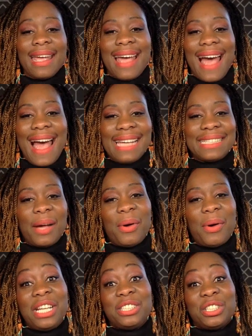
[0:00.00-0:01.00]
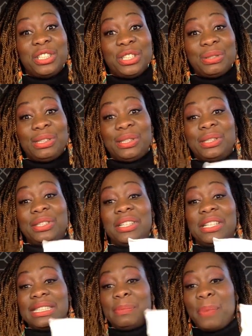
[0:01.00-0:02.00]
guys, I want to introduce you to
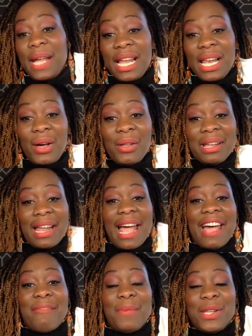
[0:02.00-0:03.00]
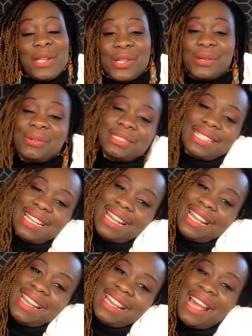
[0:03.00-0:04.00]
this pillow that I have been
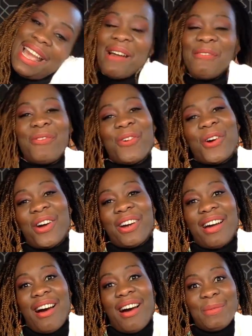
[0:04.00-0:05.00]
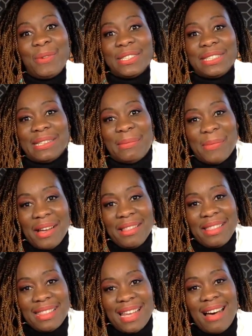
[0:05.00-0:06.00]
using for almost a month
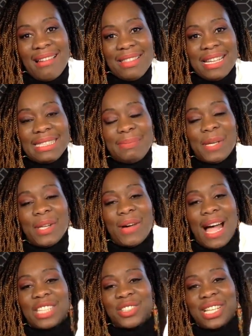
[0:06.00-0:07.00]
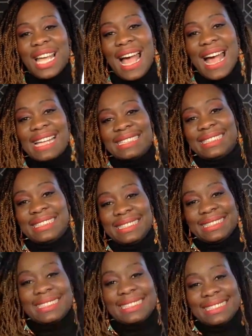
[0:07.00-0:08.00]
now. This pillow actually has
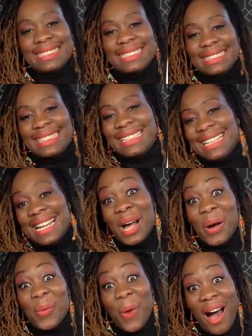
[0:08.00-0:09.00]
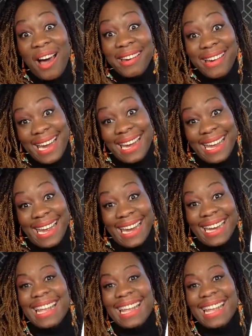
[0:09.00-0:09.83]
water in it.